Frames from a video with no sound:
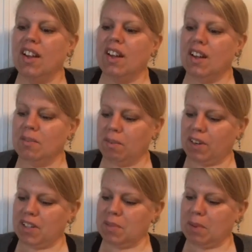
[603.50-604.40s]
of
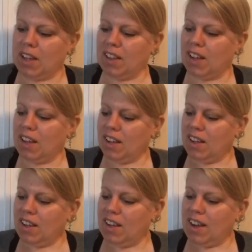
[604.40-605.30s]
forest bathing.
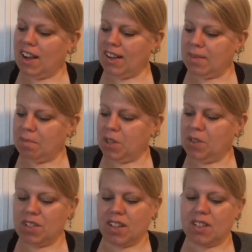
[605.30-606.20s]

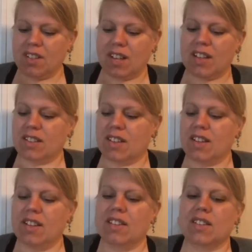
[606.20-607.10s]
using the
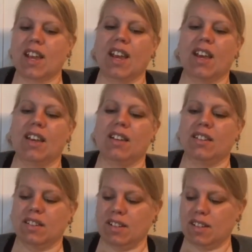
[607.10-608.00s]
senses,
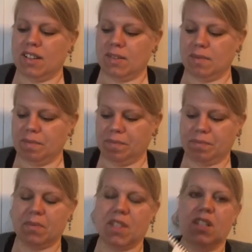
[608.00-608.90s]
and
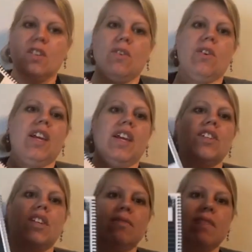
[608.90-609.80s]
so
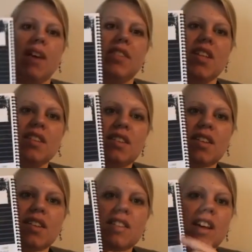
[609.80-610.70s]
engaging the 5
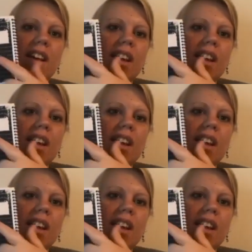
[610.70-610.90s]
senses.